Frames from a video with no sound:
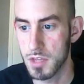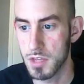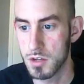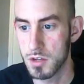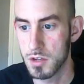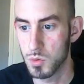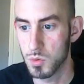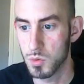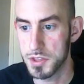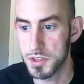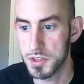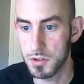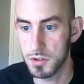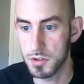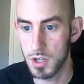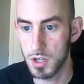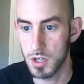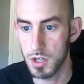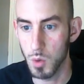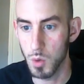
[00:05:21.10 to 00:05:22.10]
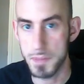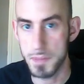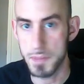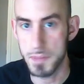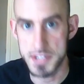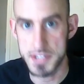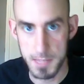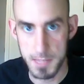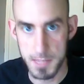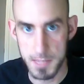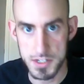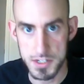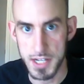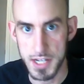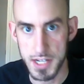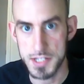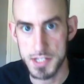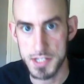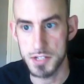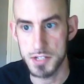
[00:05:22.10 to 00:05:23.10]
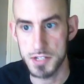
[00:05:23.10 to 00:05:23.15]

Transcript: with your weapons damage dice,